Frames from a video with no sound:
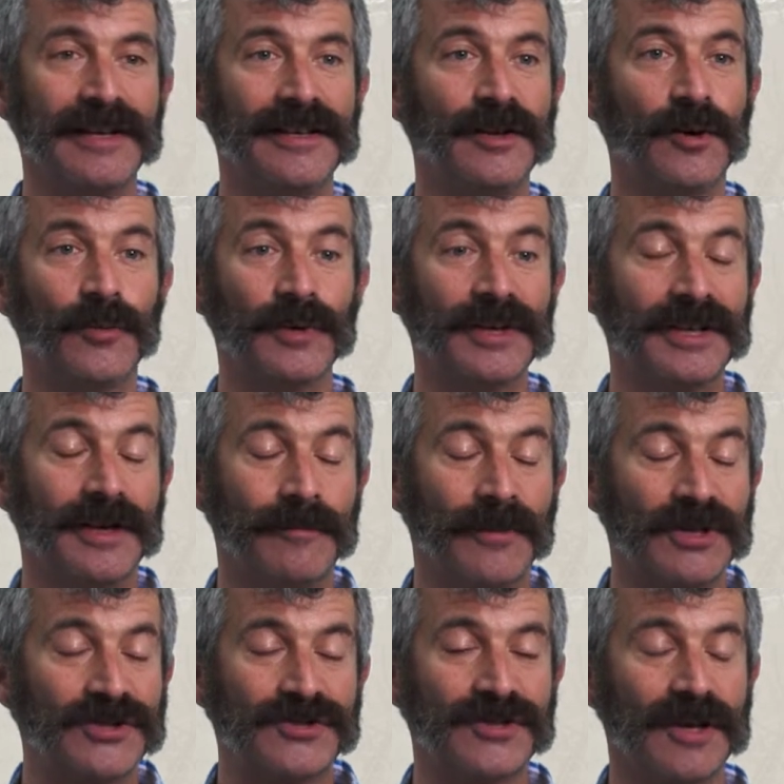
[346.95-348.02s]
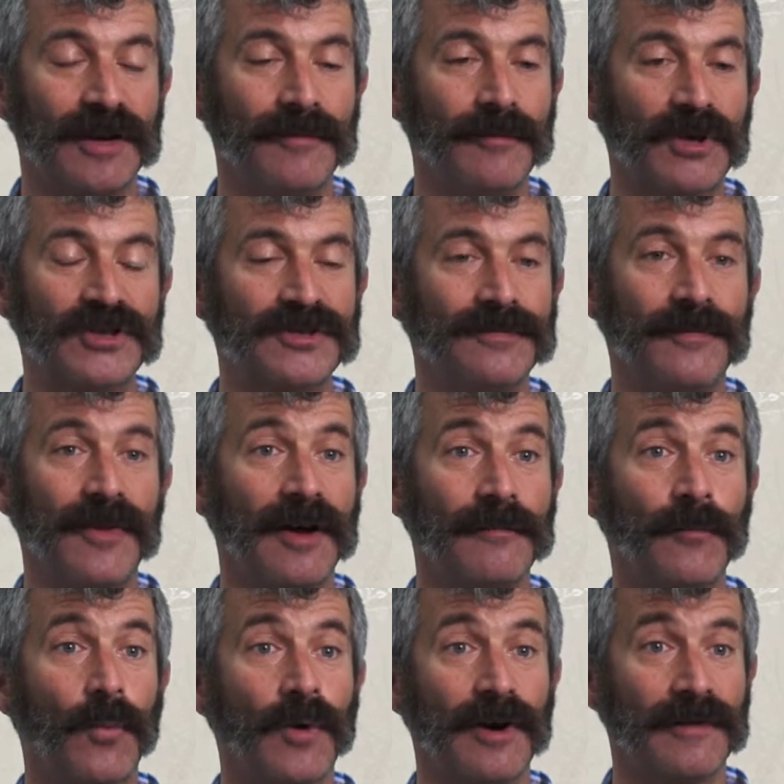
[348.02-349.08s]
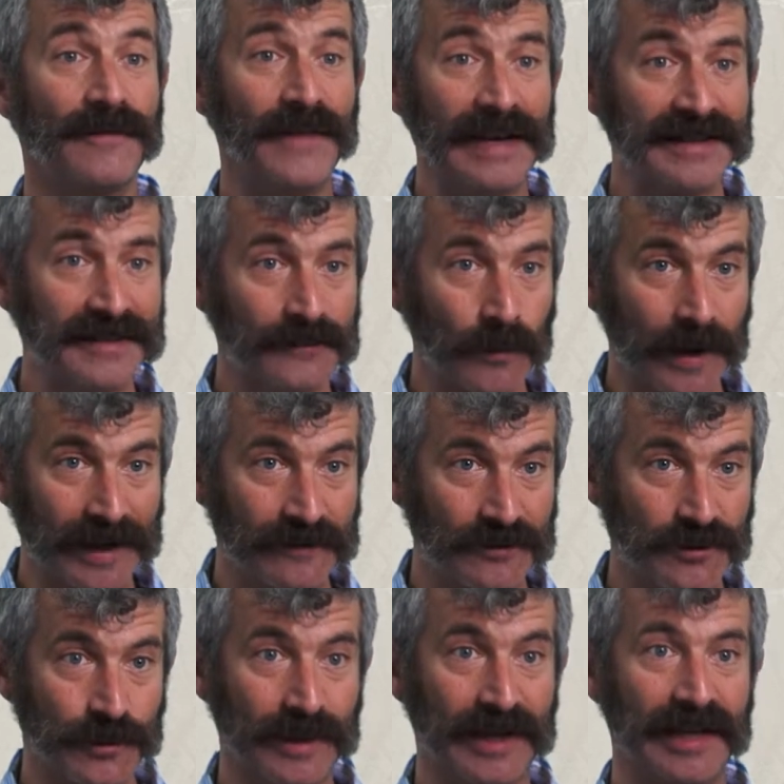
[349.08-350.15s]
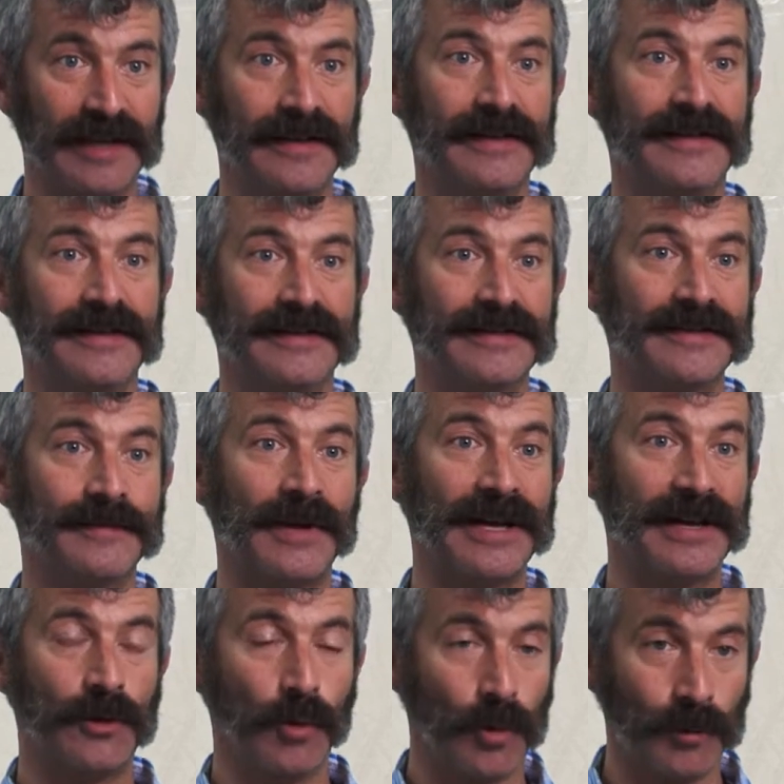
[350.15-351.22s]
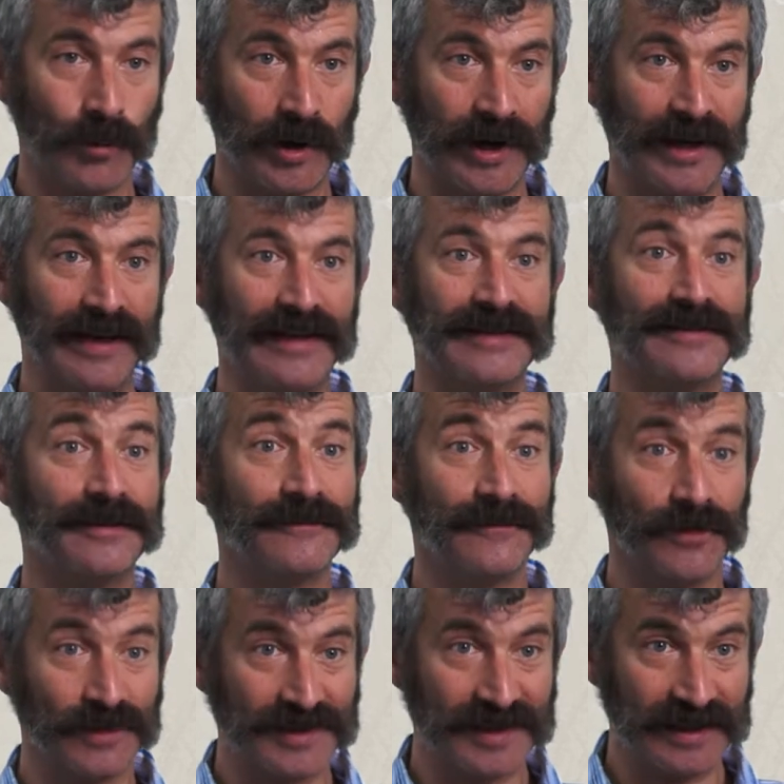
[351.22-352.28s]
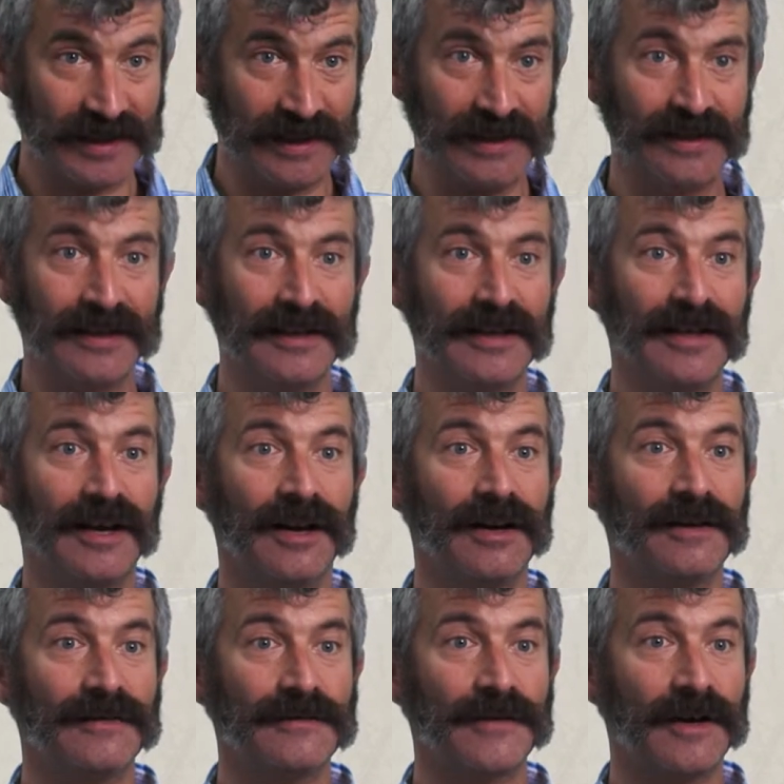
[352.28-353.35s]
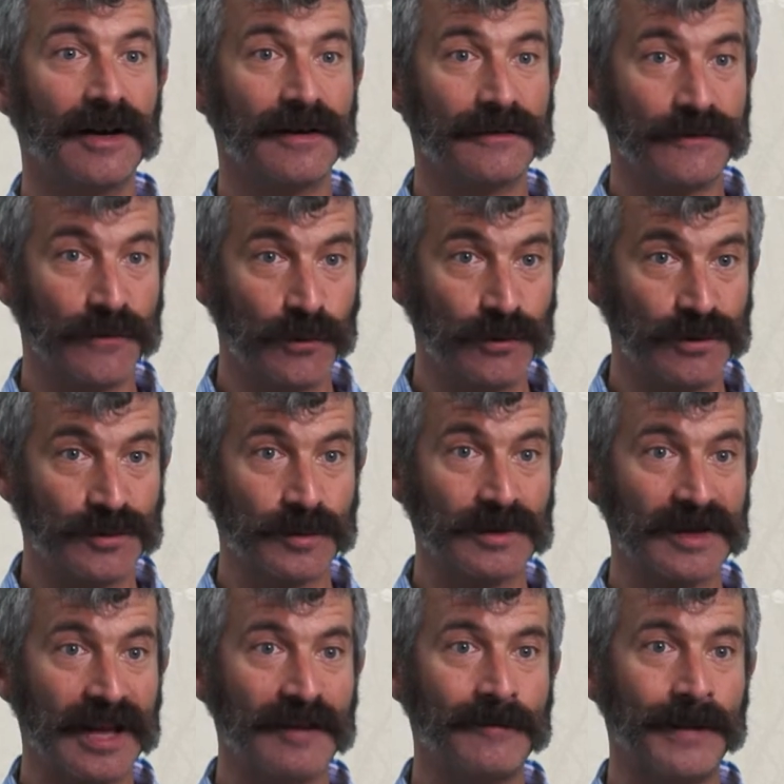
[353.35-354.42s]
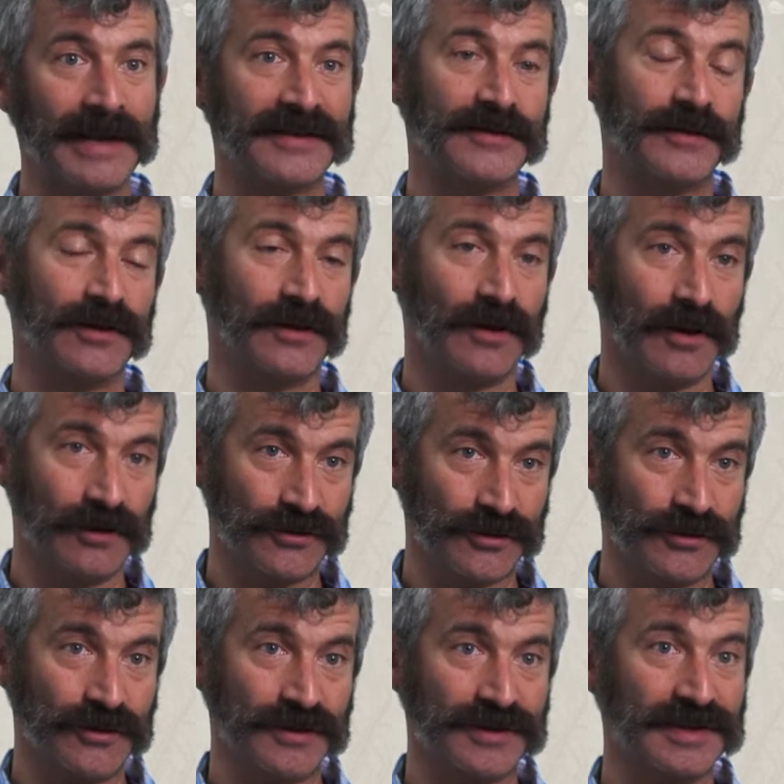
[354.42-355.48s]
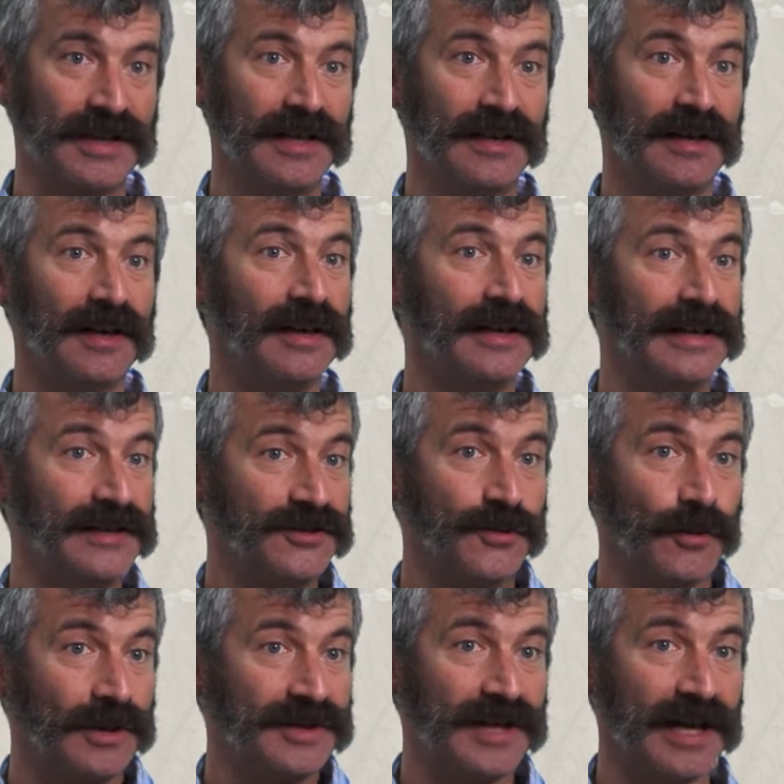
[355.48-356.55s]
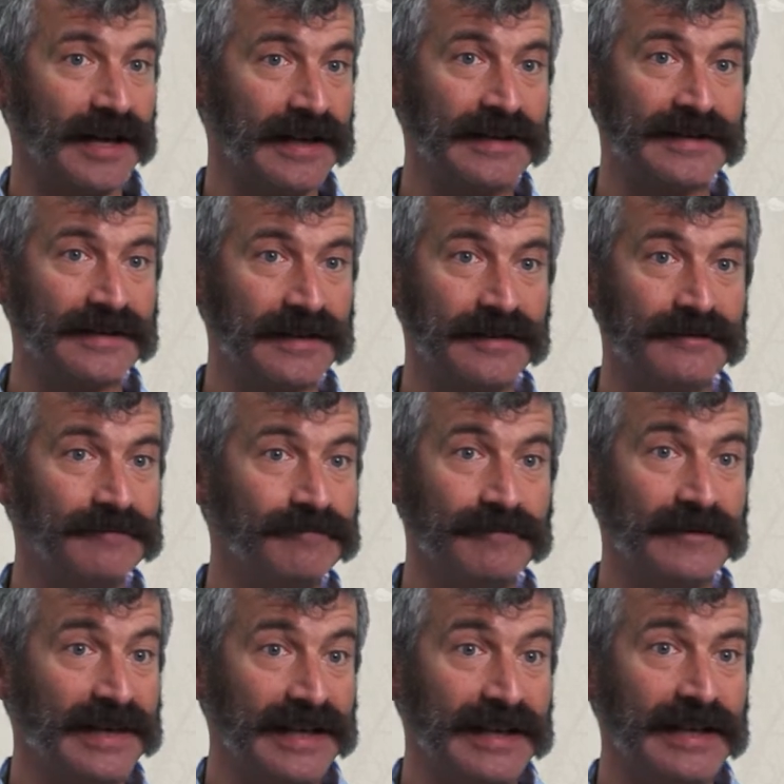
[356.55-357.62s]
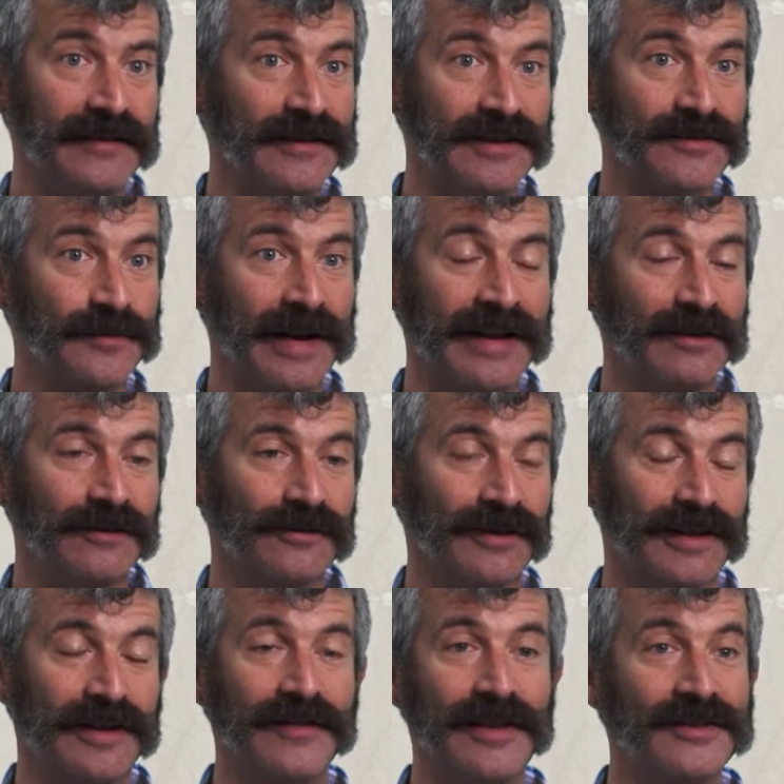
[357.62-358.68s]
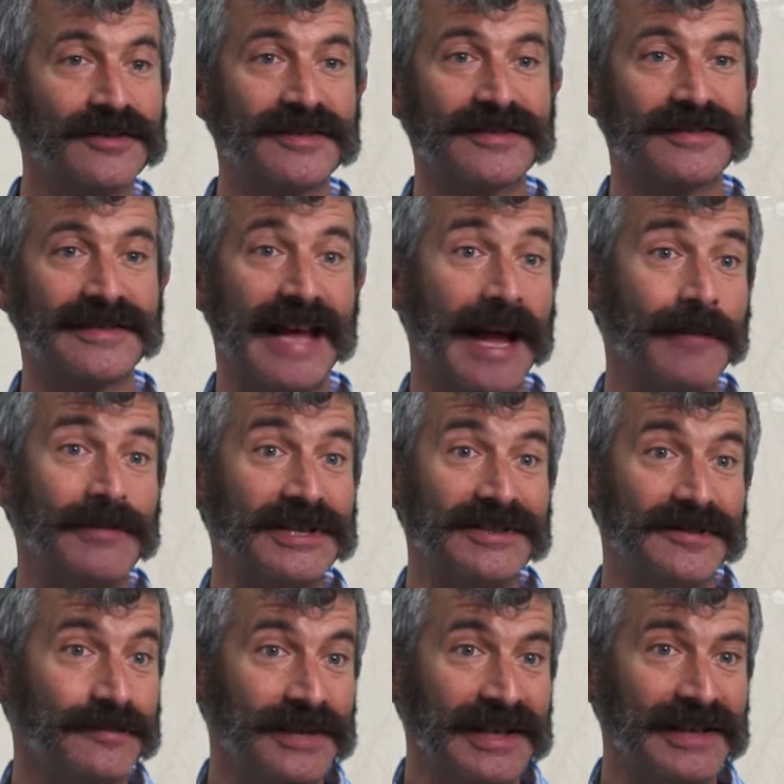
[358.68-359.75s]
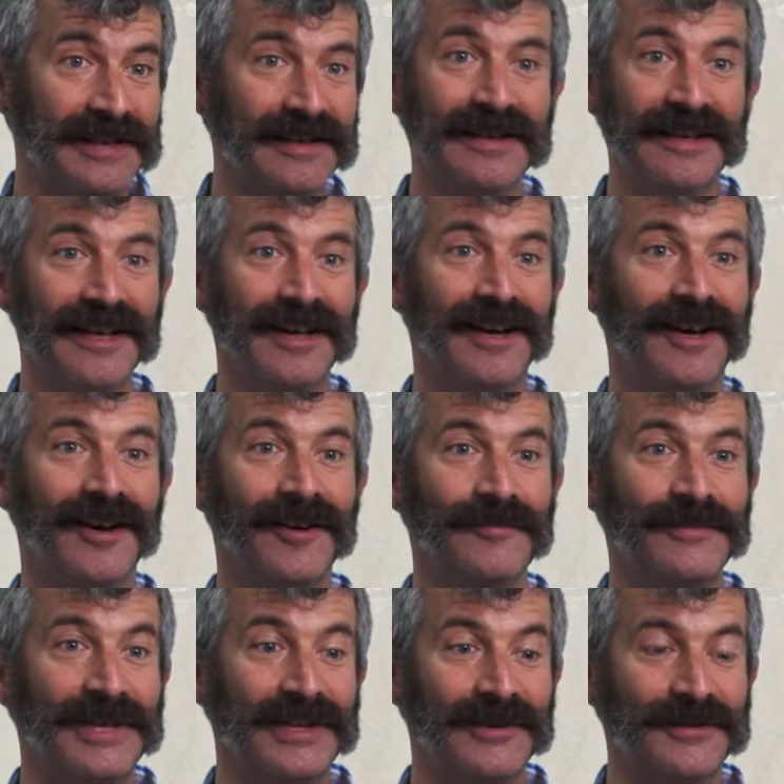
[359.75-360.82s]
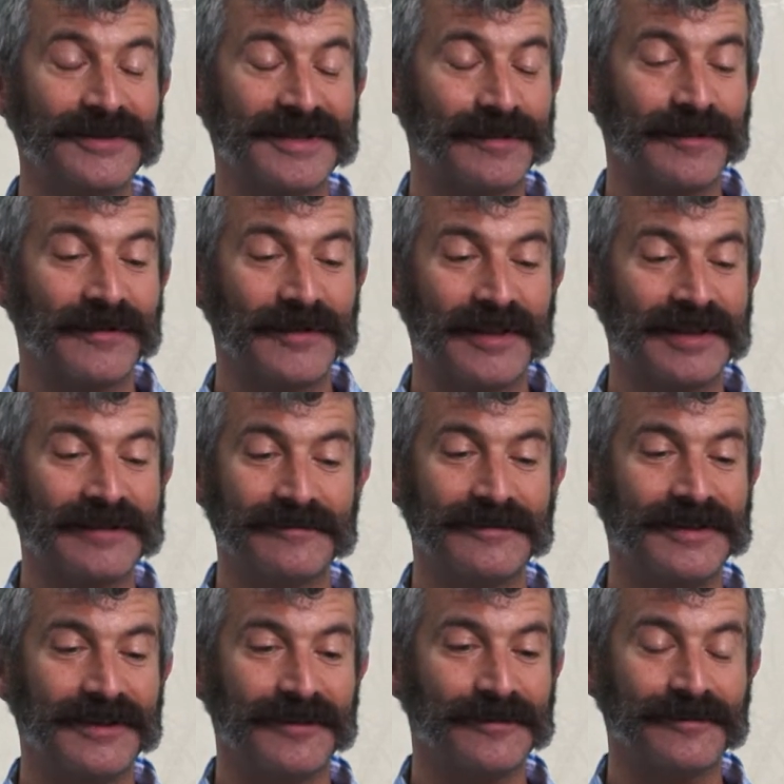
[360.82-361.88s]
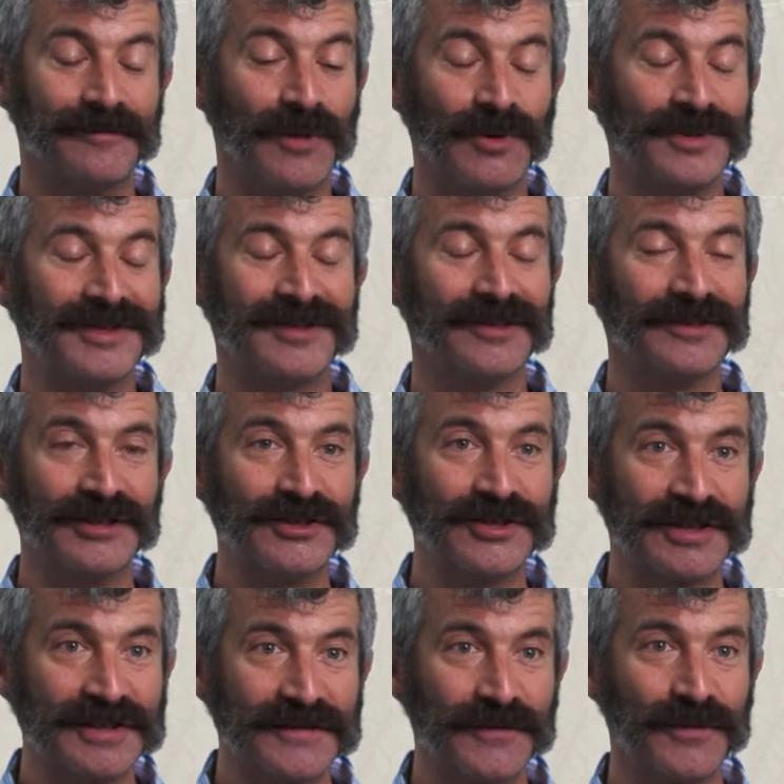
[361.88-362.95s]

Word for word: you know, really a much a much more effective way of doing it is by incorporating a diversity of uh, foods with live bacterial cultures uh, into our diets and eating these regularly. And they just happen to be, um, you know, some of the you know most delicious